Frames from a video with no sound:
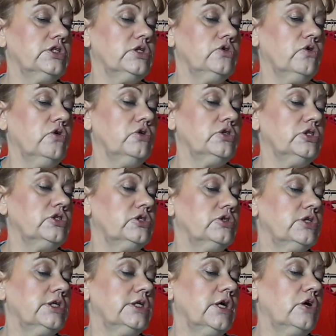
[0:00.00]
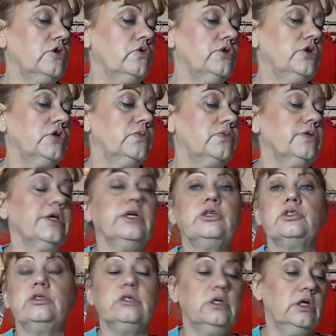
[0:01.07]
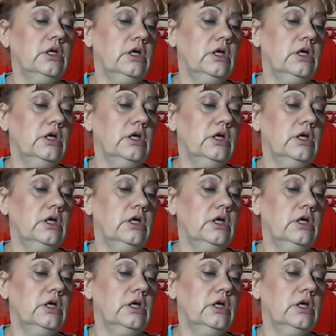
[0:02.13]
technologies to create a glowing complexion